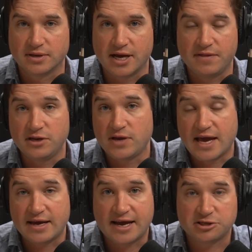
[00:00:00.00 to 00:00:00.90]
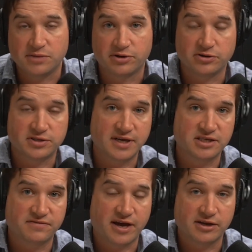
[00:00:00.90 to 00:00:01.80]
And then you can't actually produce things
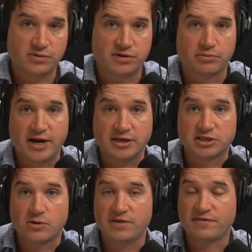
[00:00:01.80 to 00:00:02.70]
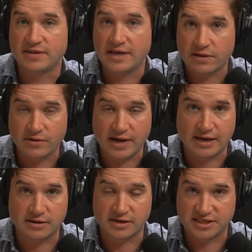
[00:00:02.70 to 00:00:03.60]
of value with your brain. So if on the other
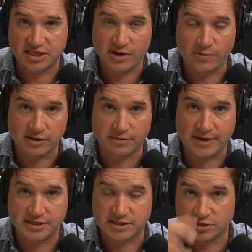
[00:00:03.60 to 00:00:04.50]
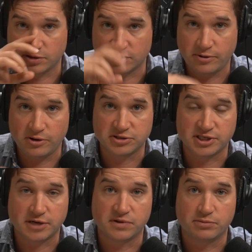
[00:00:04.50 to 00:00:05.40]
hand, on a semi-regular basis, you expose
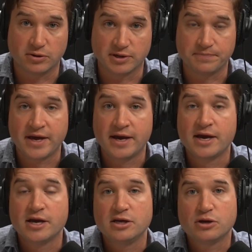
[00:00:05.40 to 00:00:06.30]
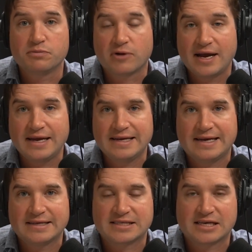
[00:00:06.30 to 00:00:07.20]
yourself to boredom, your brain
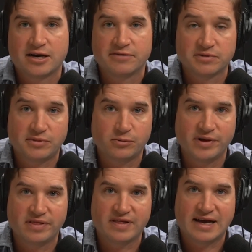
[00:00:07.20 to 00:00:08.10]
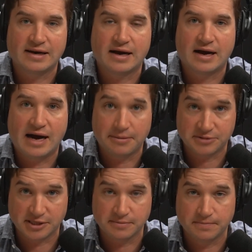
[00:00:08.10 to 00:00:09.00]
gets comfortable with that
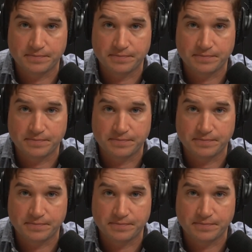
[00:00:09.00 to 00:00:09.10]
option.